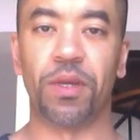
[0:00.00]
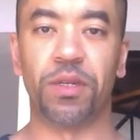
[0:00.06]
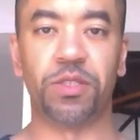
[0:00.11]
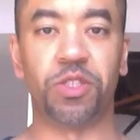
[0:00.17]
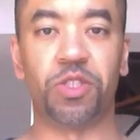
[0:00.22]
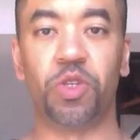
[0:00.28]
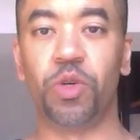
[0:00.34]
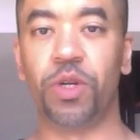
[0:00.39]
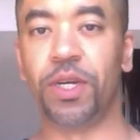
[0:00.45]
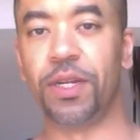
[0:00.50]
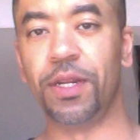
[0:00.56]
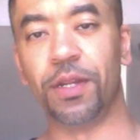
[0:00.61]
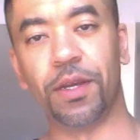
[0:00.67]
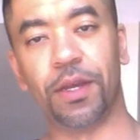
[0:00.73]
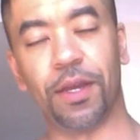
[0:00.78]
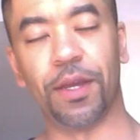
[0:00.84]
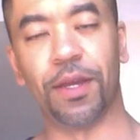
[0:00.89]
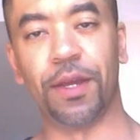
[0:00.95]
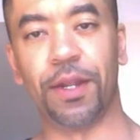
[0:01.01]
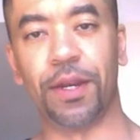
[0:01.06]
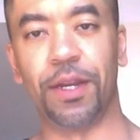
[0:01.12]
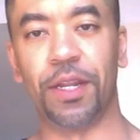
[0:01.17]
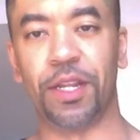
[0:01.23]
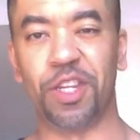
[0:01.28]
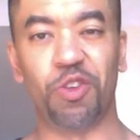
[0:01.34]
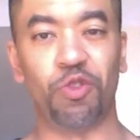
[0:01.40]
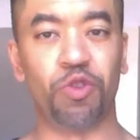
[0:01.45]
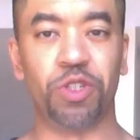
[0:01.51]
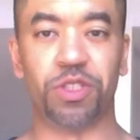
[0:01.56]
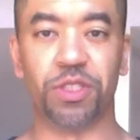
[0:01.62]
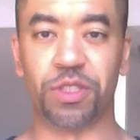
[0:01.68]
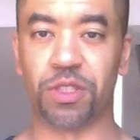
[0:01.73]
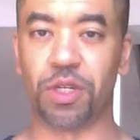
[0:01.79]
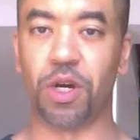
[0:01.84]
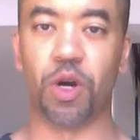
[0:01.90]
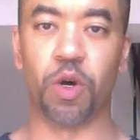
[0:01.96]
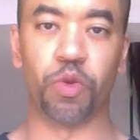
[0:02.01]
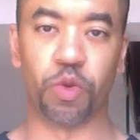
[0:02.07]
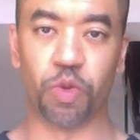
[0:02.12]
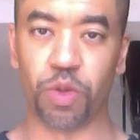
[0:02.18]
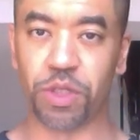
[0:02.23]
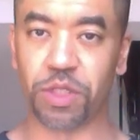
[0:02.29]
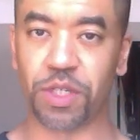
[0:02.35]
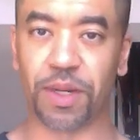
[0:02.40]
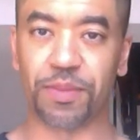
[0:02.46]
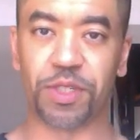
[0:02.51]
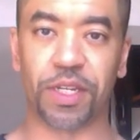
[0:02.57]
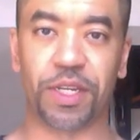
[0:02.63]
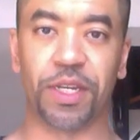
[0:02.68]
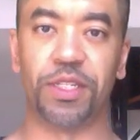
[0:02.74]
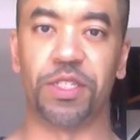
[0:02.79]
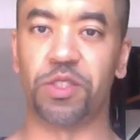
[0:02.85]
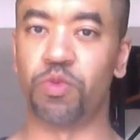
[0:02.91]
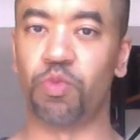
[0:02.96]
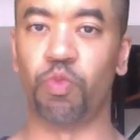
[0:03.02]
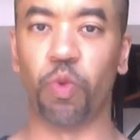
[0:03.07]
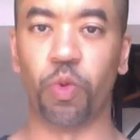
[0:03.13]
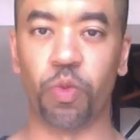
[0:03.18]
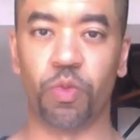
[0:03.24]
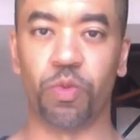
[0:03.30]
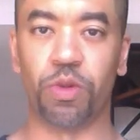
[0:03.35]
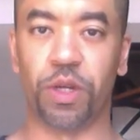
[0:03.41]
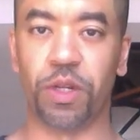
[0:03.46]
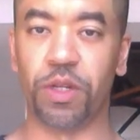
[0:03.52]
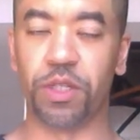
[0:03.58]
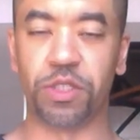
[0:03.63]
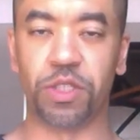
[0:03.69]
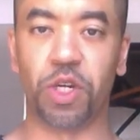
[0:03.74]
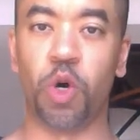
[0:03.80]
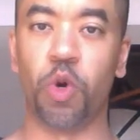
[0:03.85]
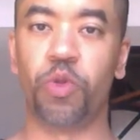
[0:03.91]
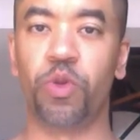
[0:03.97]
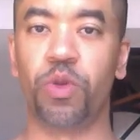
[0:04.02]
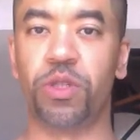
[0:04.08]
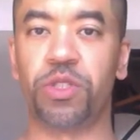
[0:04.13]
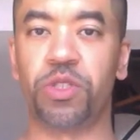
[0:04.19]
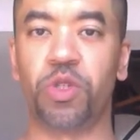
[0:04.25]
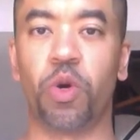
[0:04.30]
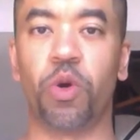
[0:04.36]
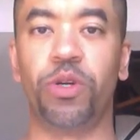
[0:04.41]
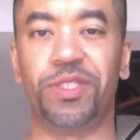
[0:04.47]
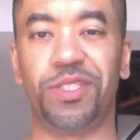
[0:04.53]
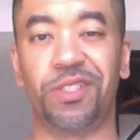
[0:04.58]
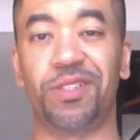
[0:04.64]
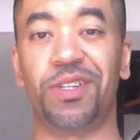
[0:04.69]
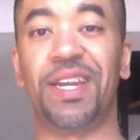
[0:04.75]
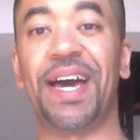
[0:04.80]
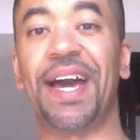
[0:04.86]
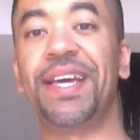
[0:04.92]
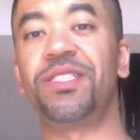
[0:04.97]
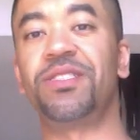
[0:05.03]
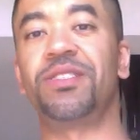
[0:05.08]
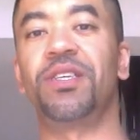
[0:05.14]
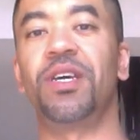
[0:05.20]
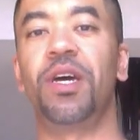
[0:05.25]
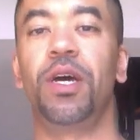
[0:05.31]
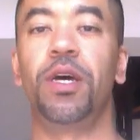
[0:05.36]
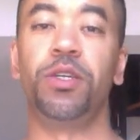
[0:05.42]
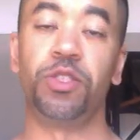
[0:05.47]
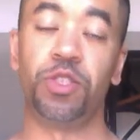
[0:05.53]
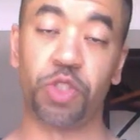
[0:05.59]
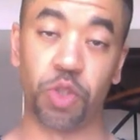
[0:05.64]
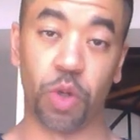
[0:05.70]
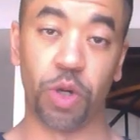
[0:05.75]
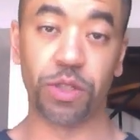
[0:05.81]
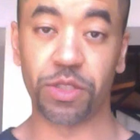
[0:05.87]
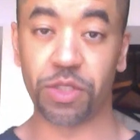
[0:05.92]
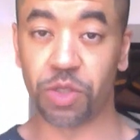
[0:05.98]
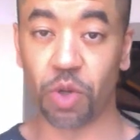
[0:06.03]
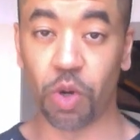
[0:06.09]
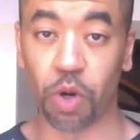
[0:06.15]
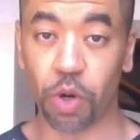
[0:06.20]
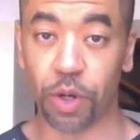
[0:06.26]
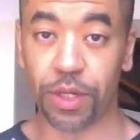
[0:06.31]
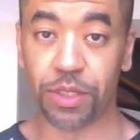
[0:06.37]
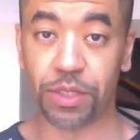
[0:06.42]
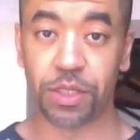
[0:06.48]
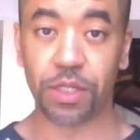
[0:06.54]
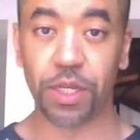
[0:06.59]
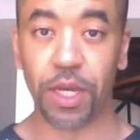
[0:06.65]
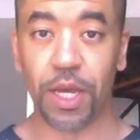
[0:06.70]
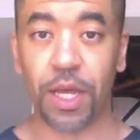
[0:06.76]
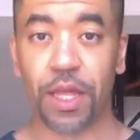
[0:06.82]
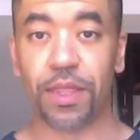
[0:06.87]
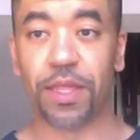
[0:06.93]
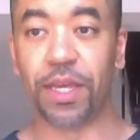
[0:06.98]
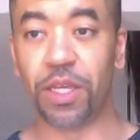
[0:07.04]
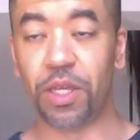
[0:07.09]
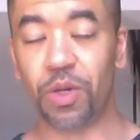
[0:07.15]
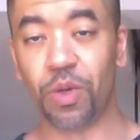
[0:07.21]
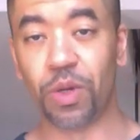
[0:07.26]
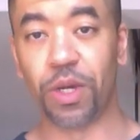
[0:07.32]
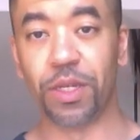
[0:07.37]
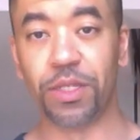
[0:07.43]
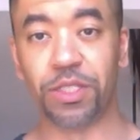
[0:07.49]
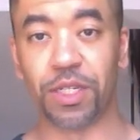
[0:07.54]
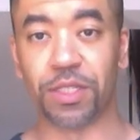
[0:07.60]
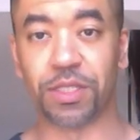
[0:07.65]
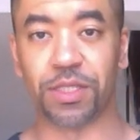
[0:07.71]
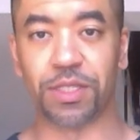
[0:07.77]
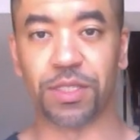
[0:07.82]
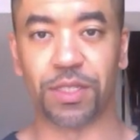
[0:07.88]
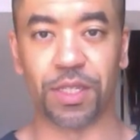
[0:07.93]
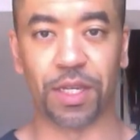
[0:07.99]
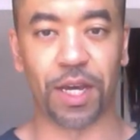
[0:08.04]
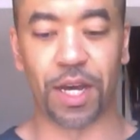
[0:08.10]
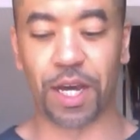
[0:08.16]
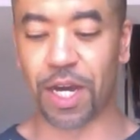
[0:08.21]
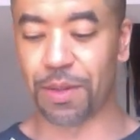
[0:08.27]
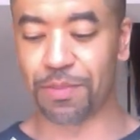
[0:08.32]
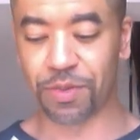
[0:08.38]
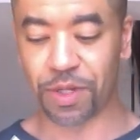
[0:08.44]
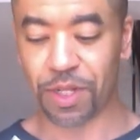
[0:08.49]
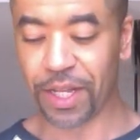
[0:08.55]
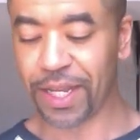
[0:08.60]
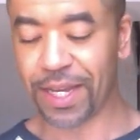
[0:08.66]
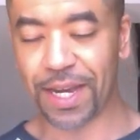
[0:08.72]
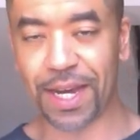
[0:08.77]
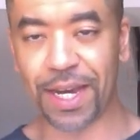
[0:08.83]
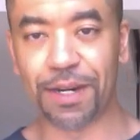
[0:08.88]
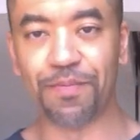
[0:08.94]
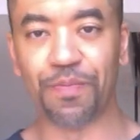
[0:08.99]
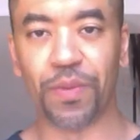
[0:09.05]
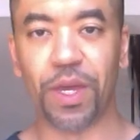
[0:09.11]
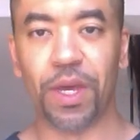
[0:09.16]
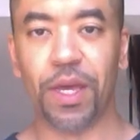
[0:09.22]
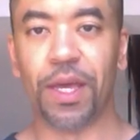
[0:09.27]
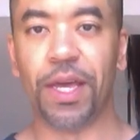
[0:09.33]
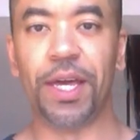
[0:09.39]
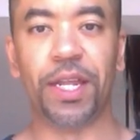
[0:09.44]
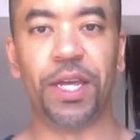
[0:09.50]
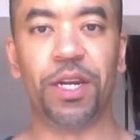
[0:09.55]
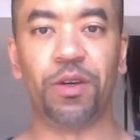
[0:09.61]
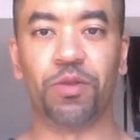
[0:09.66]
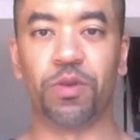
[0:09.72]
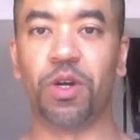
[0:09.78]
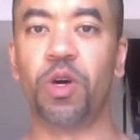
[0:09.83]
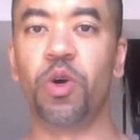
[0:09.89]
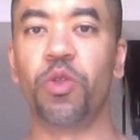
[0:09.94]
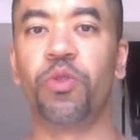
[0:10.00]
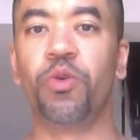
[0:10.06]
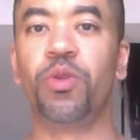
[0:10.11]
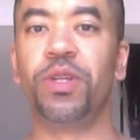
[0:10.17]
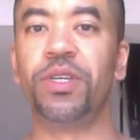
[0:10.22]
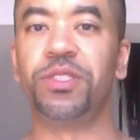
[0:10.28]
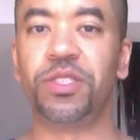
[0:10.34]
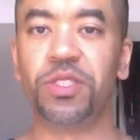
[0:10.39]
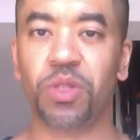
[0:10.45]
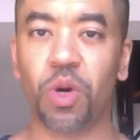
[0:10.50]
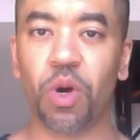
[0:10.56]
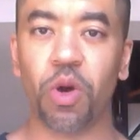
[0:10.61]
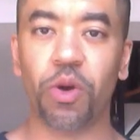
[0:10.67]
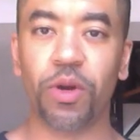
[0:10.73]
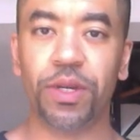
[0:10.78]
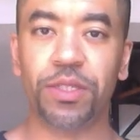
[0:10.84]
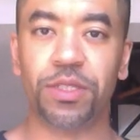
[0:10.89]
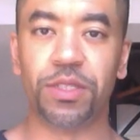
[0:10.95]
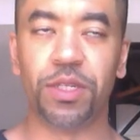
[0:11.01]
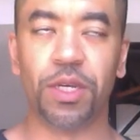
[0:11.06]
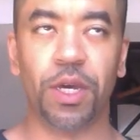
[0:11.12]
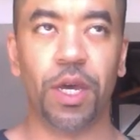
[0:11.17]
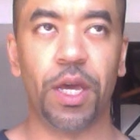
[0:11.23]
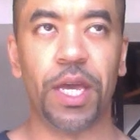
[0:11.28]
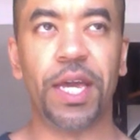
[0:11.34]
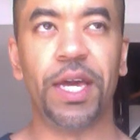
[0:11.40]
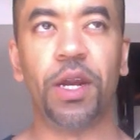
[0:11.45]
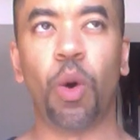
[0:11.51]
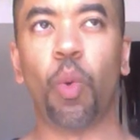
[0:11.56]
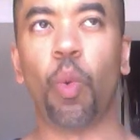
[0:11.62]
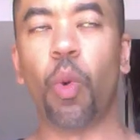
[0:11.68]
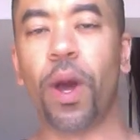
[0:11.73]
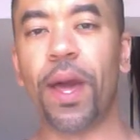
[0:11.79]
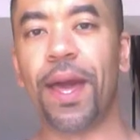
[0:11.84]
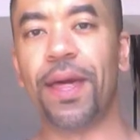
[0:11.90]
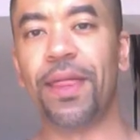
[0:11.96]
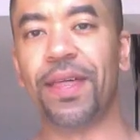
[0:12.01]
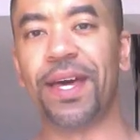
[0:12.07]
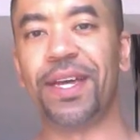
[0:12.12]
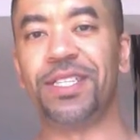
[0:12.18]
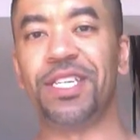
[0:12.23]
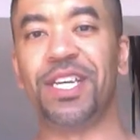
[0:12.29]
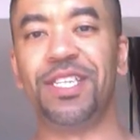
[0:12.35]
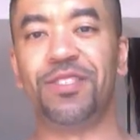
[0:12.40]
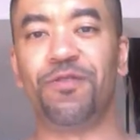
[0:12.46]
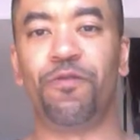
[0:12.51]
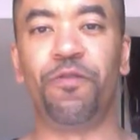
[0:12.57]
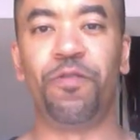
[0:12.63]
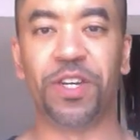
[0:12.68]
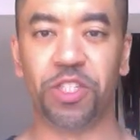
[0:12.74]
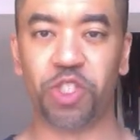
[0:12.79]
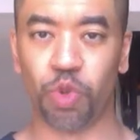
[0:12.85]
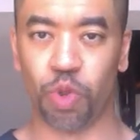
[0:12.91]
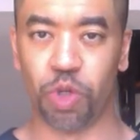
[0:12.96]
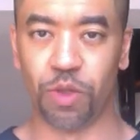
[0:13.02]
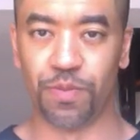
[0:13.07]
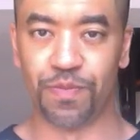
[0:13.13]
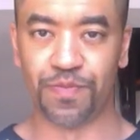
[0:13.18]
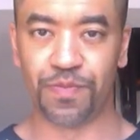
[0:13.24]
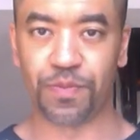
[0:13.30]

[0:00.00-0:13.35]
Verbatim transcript: student, and you could just go through the subject and just and just go through the stories. They're nice short stories that you can just uh, click on, and it'll go through these stories in a way that is visual,